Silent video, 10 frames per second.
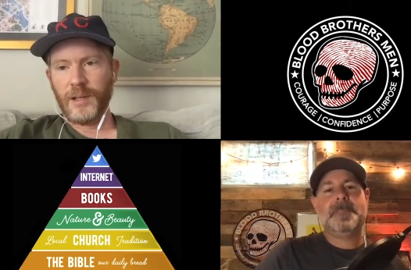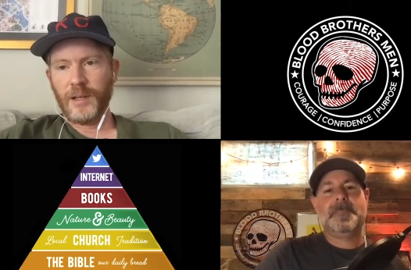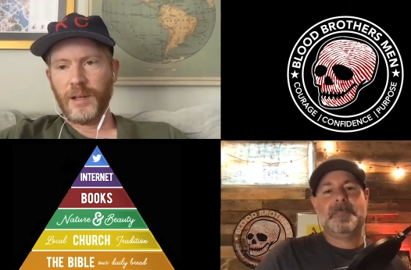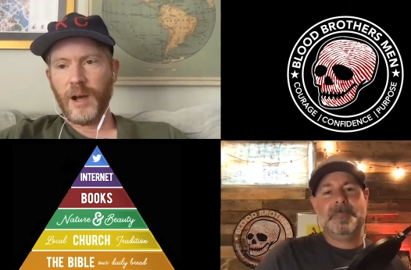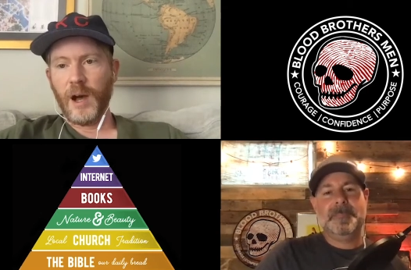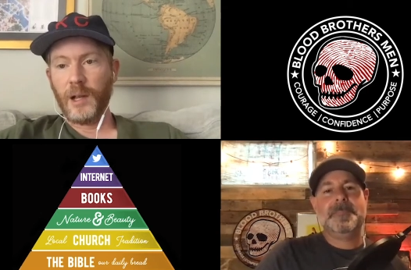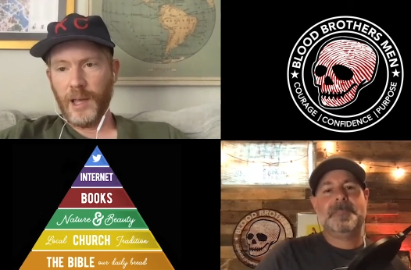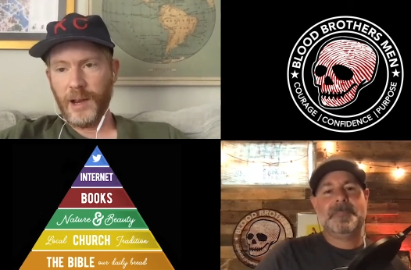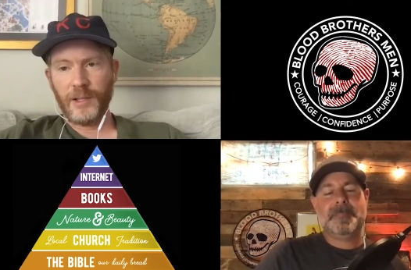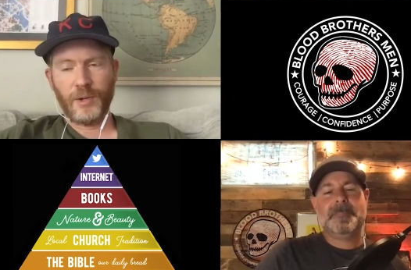
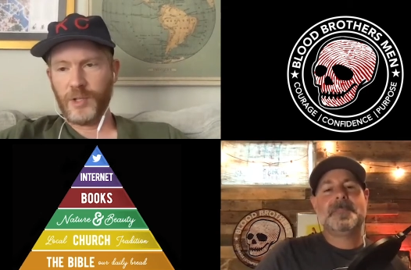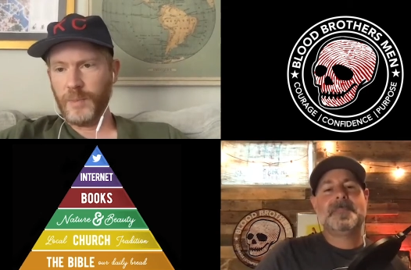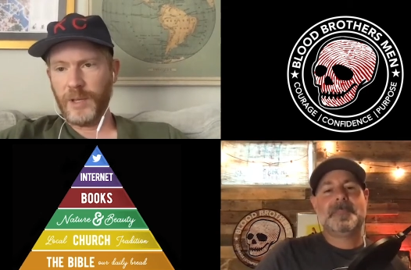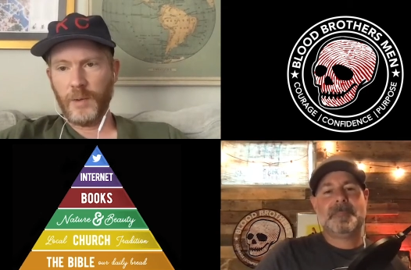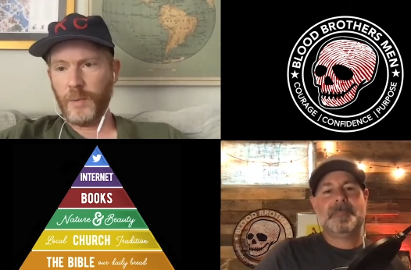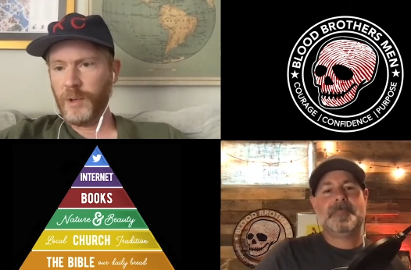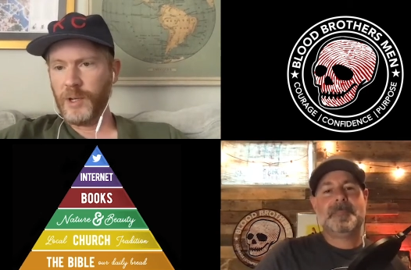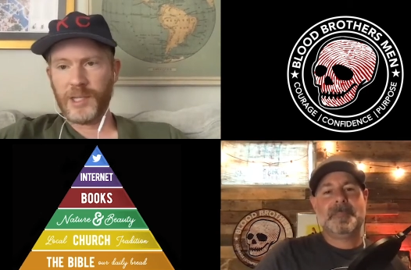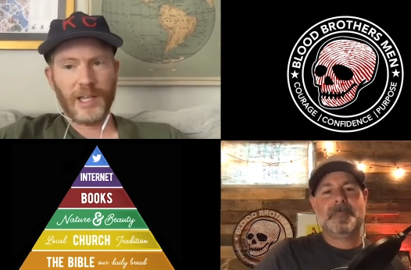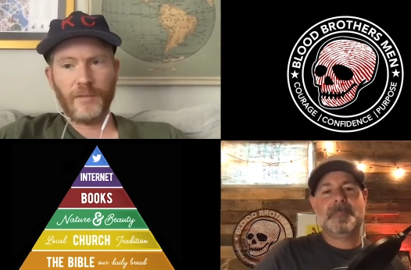Speaker 1: online on social media when
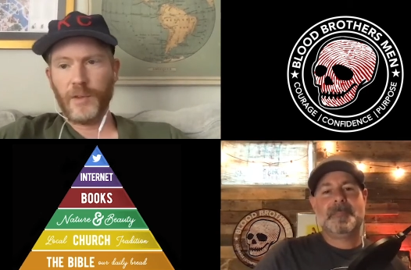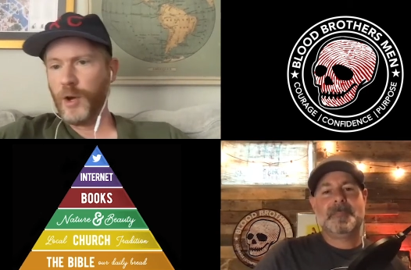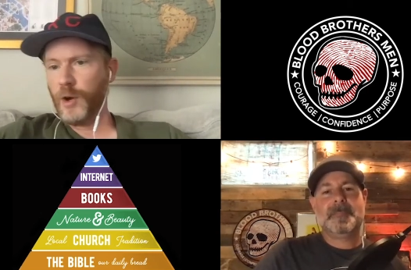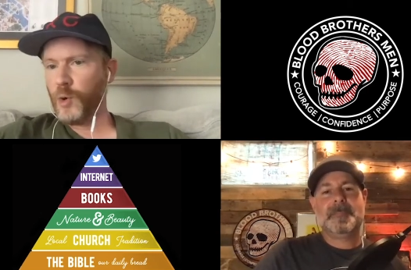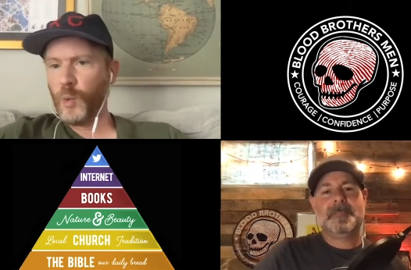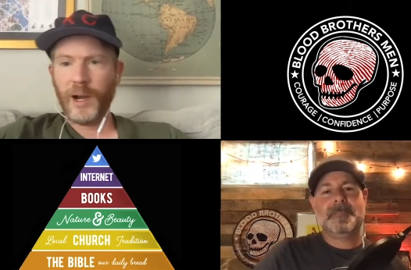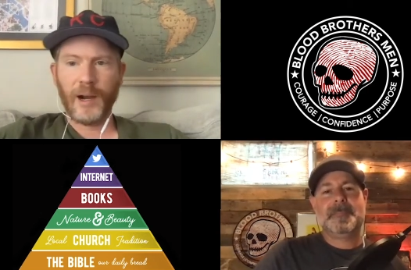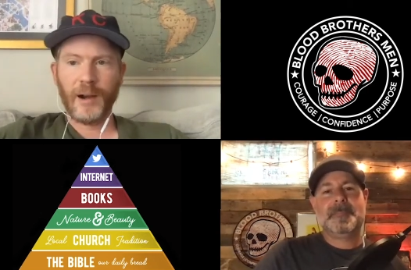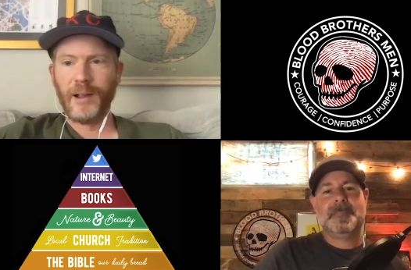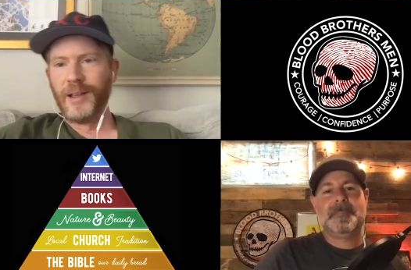we just kind of go
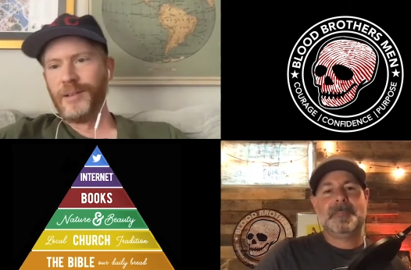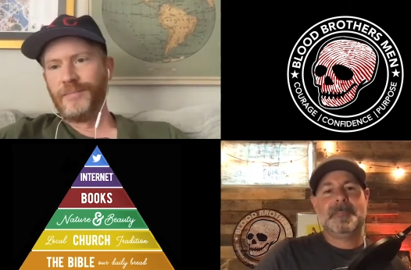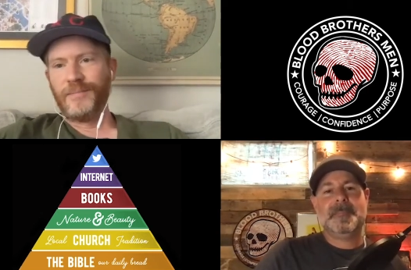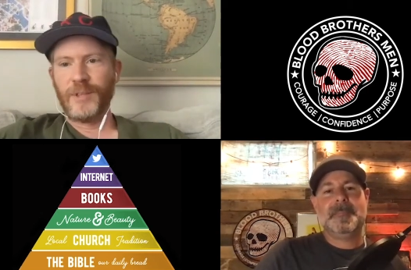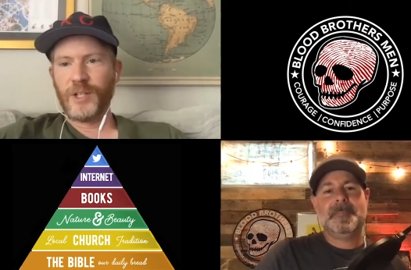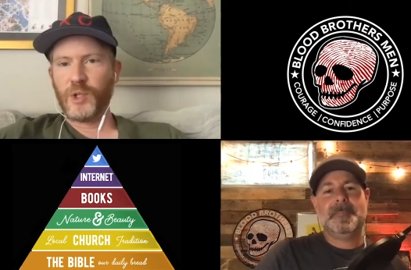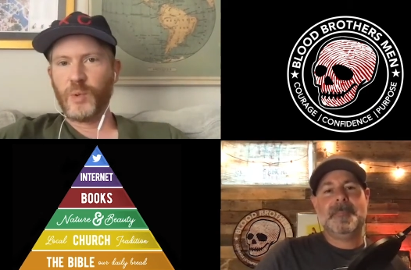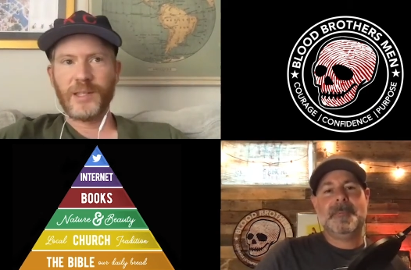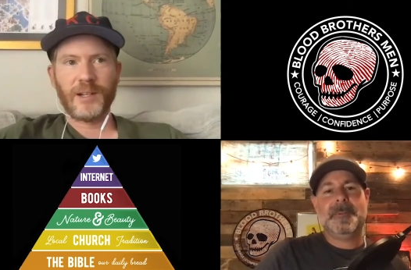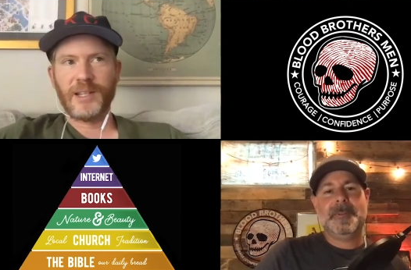where the
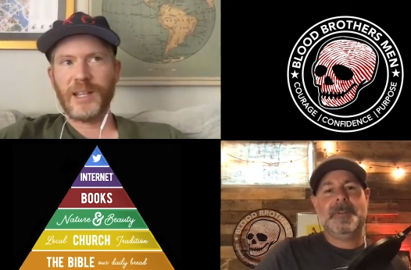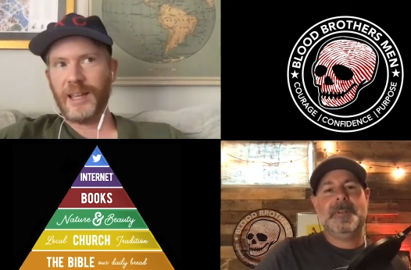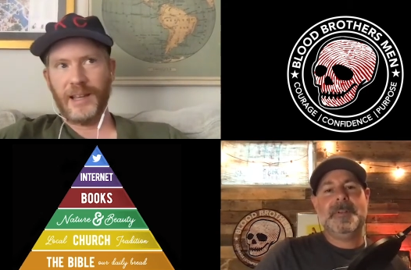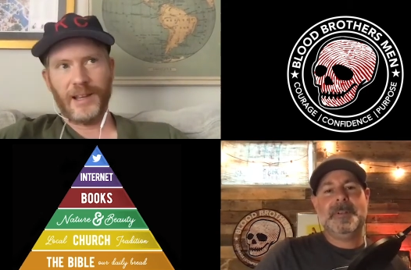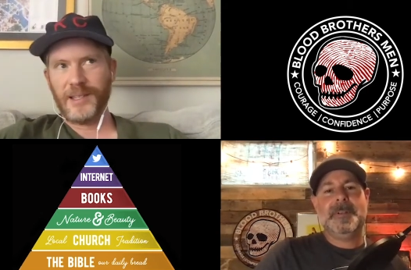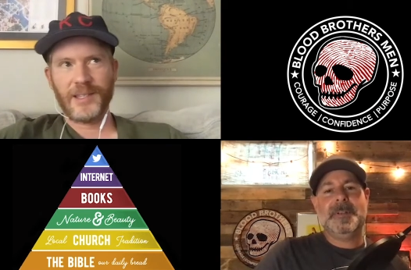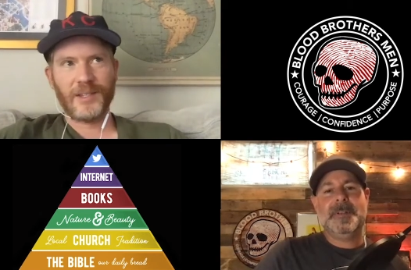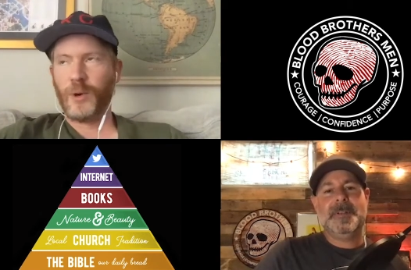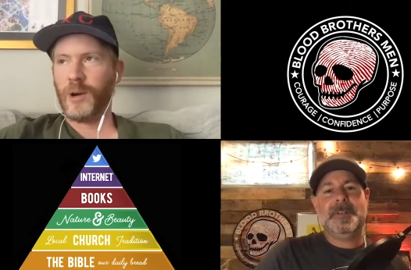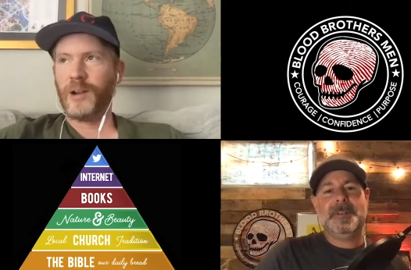tweets are taking
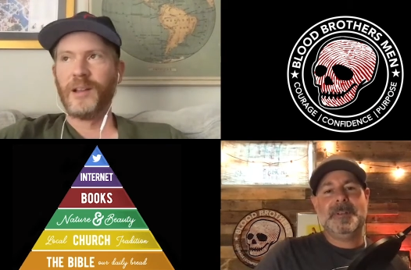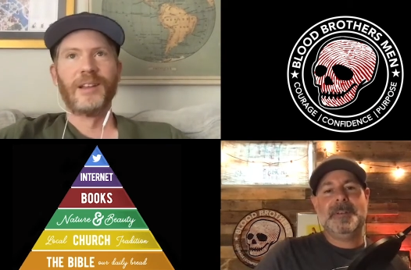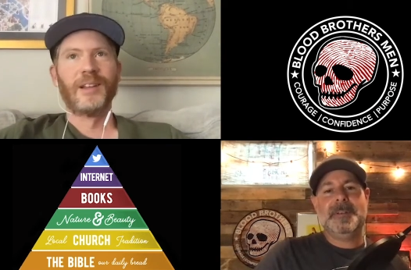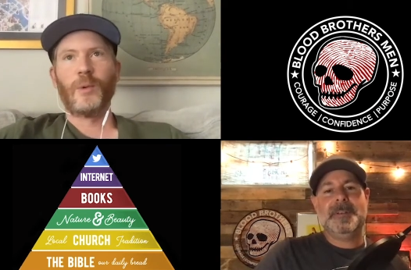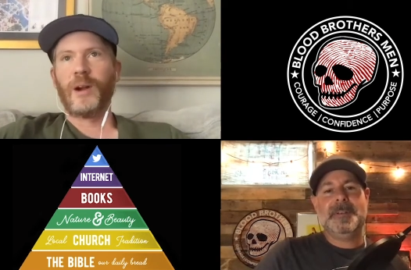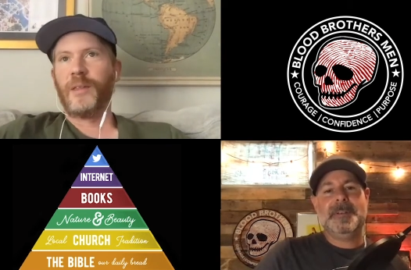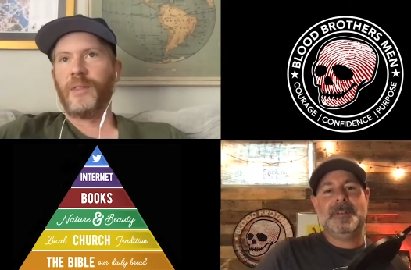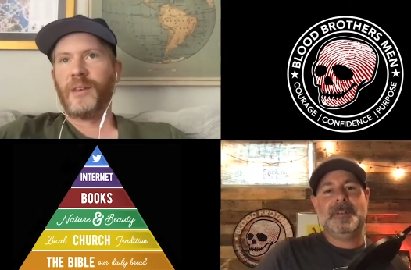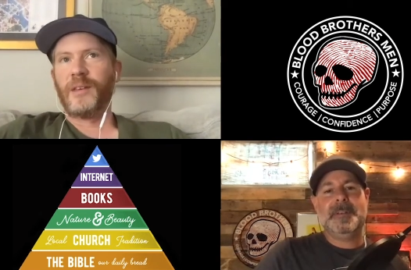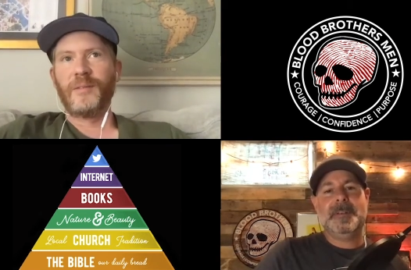us or
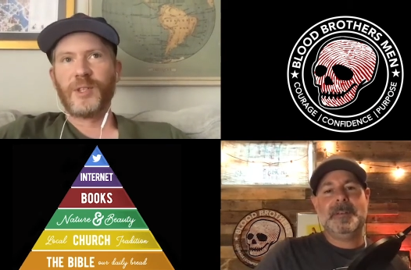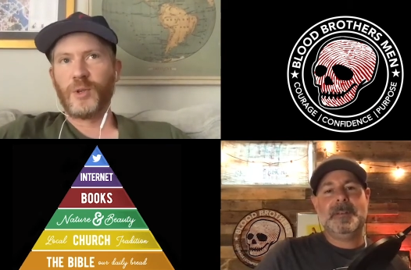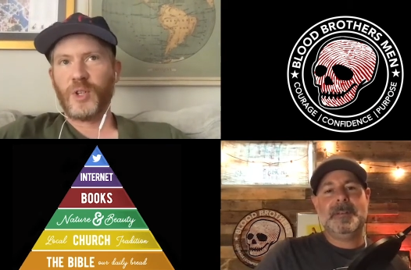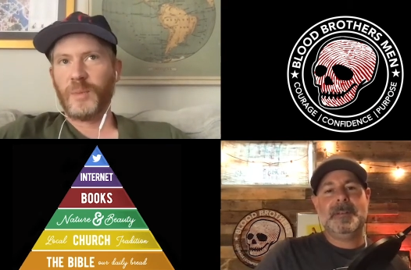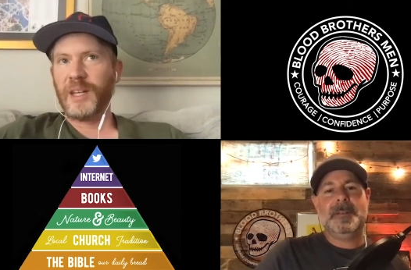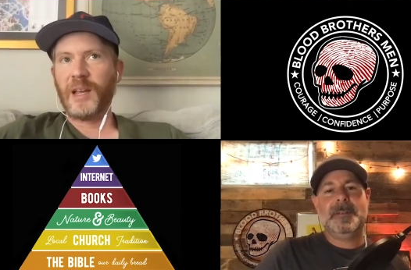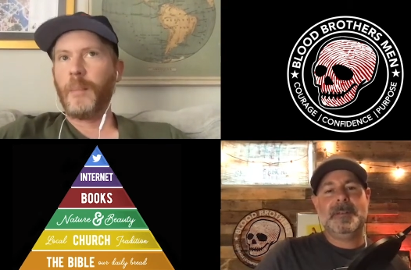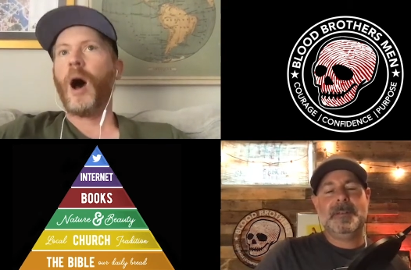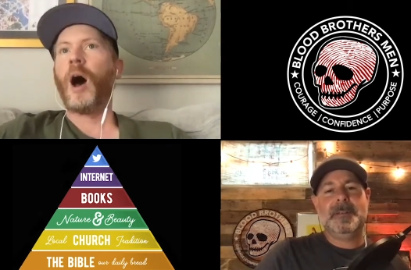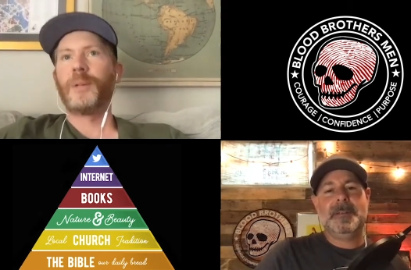where the social
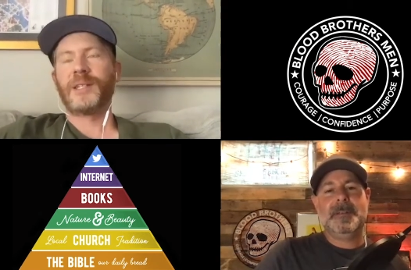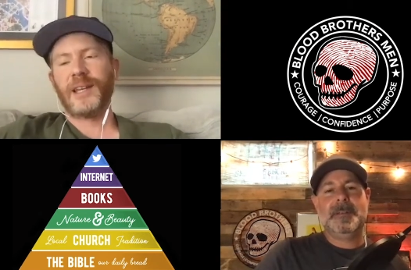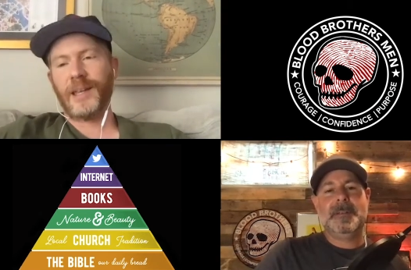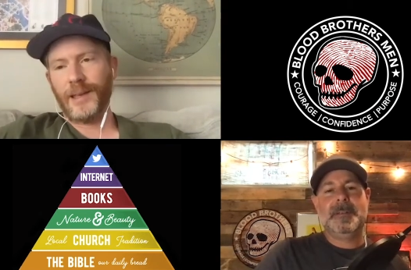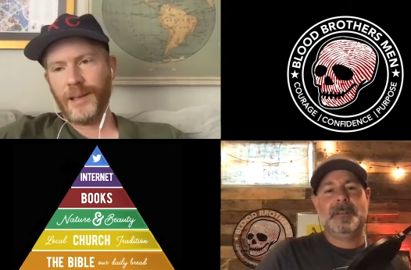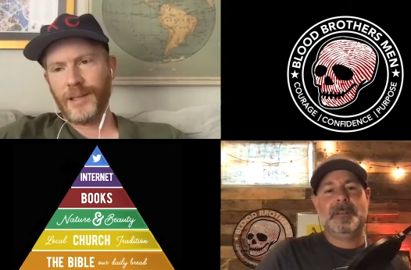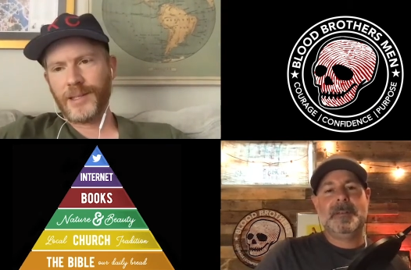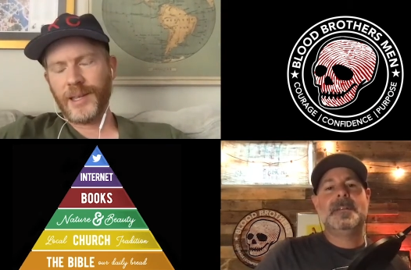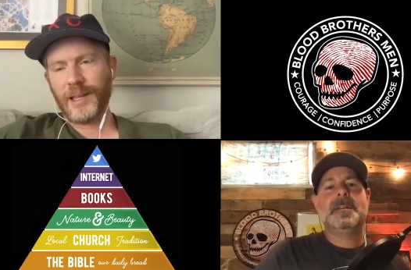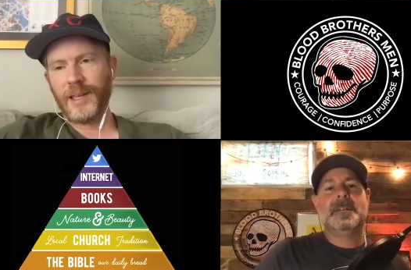media mob is taking
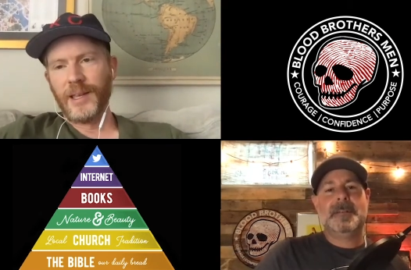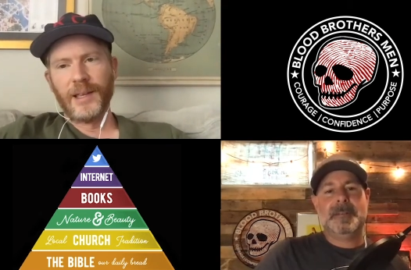us like